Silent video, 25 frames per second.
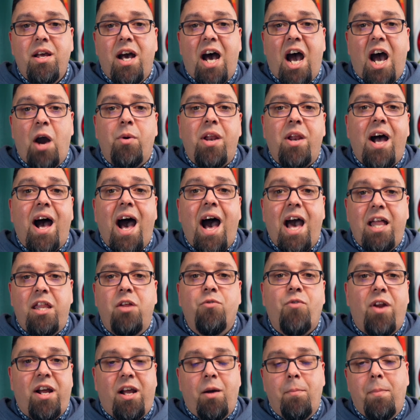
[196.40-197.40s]
I would highly
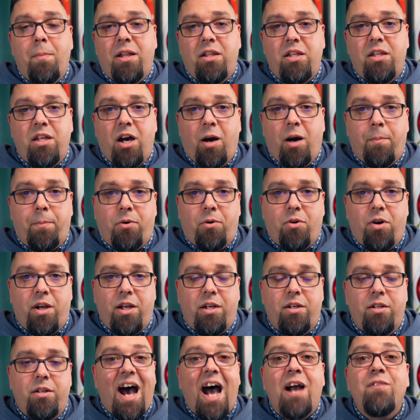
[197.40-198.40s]
recommend the
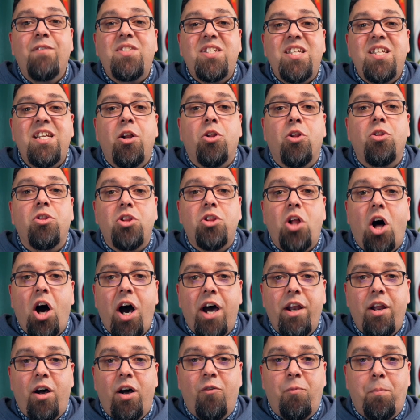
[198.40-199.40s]
upgrade. I've seen a
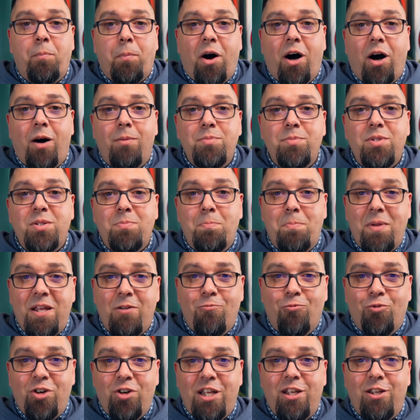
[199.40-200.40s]
lot of pumps be
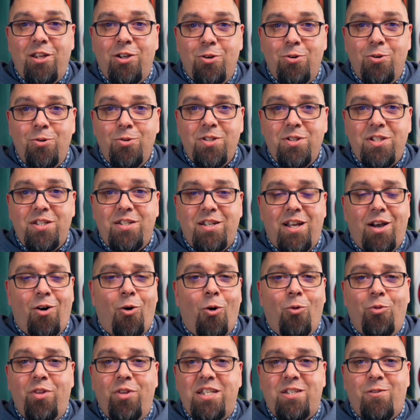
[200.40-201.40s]
reused
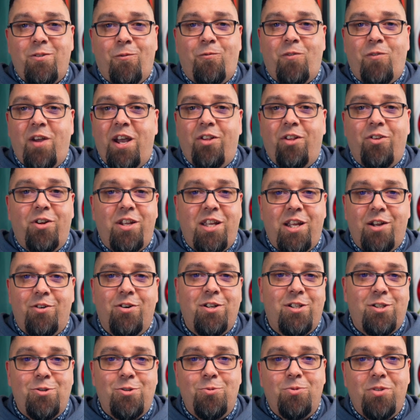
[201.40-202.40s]
only to fail a year
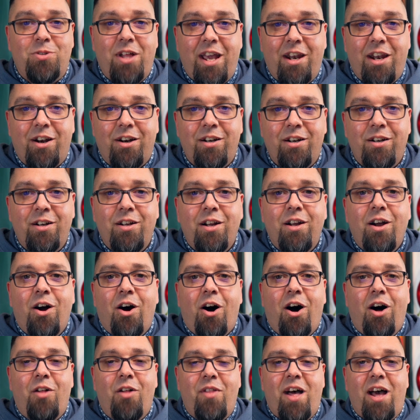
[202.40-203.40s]
or two later
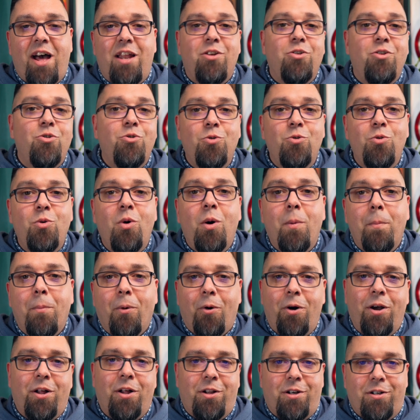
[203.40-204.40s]
on that new
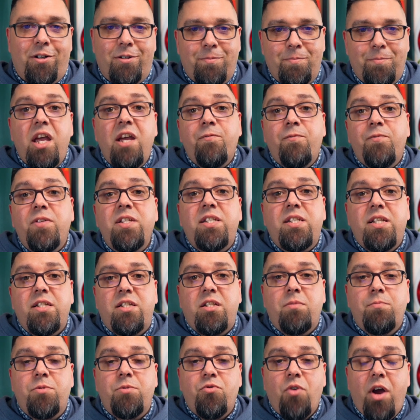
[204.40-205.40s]
boiler. If this
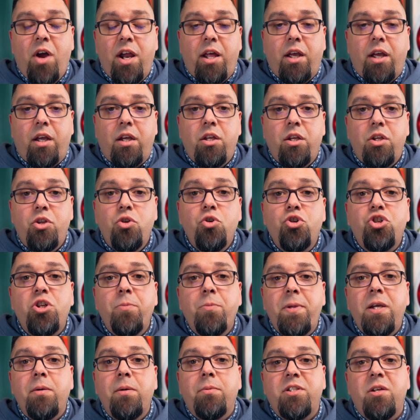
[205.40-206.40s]
system's running, you should
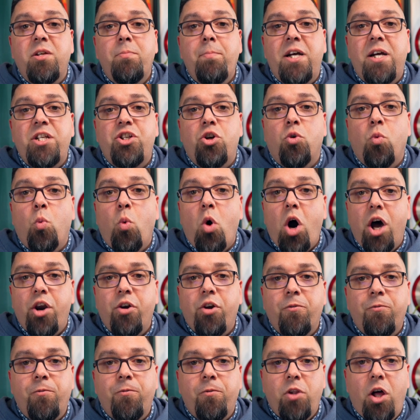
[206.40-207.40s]
be able to measure water
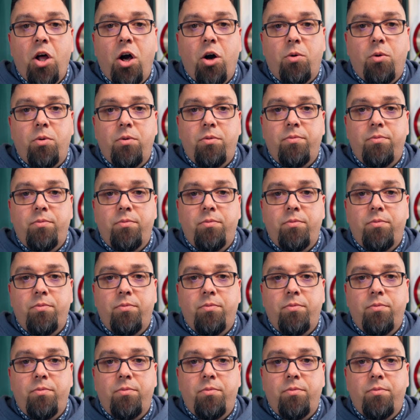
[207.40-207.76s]
flow